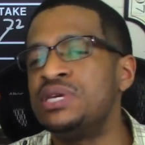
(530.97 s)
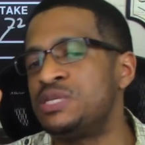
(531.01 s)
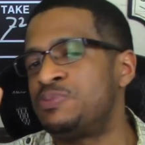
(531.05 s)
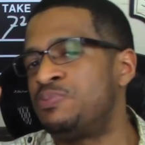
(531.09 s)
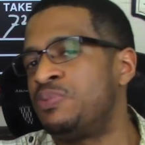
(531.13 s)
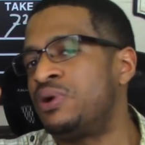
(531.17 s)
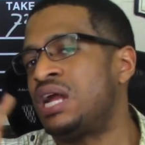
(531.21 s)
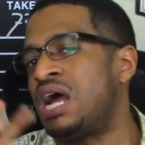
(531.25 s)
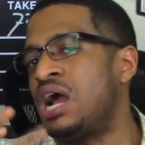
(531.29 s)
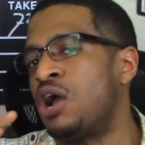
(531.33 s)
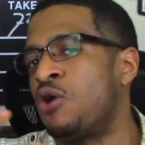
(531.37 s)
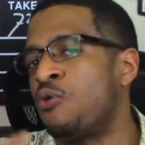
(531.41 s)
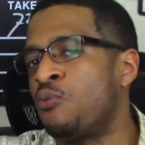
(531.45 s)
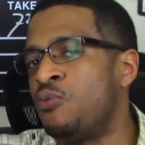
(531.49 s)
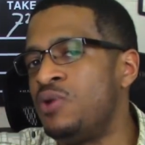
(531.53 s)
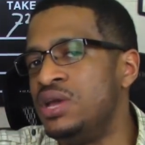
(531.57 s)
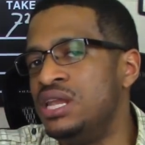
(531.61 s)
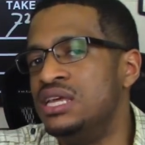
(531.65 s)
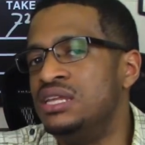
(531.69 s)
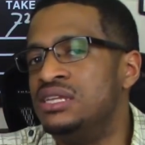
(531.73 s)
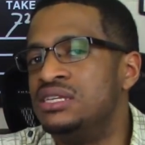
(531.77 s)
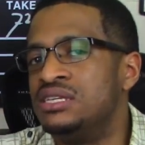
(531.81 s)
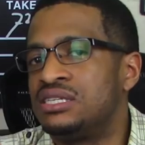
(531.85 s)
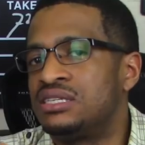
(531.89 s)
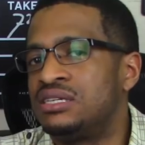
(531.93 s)
But I really
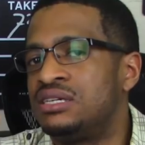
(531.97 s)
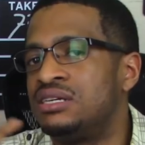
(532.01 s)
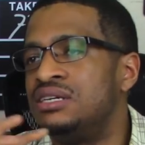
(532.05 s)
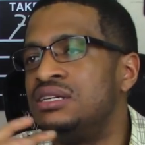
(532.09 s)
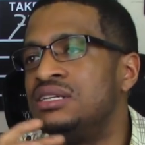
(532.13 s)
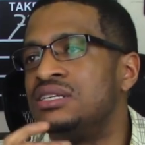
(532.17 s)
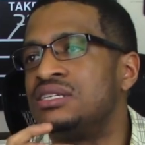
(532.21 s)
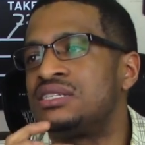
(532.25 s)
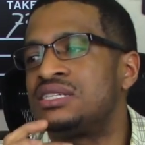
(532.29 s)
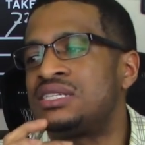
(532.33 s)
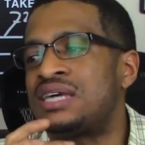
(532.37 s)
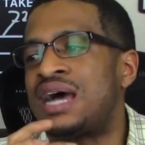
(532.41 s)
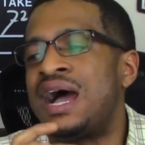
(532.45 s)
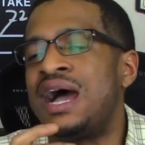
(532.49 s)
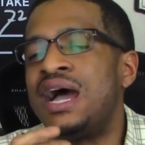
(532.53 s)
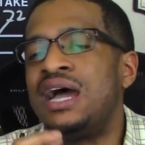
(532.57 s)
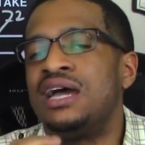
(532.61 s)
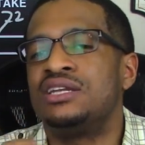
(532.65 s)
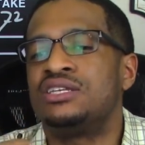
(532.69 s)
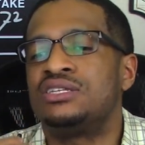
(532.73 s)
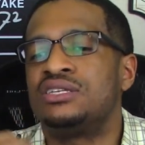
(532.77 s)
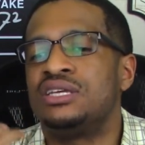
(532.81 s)
just couldn't tie it.